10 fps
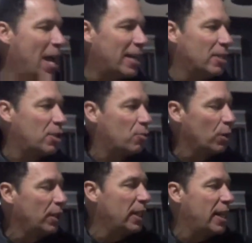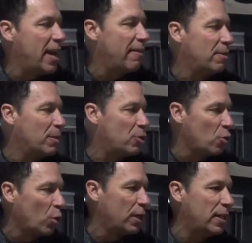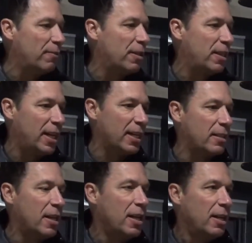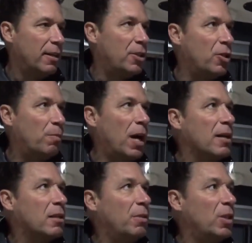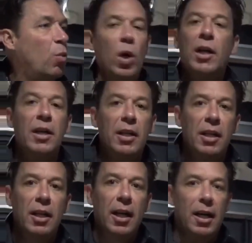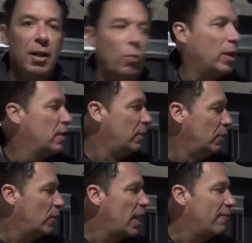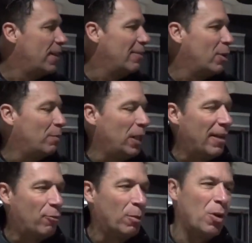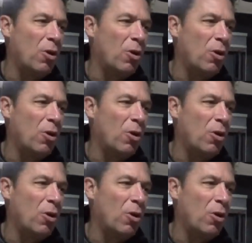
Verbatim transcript: package is really going to have the majority of the things that you could possibly want uh, with a Little Guy five wide platform.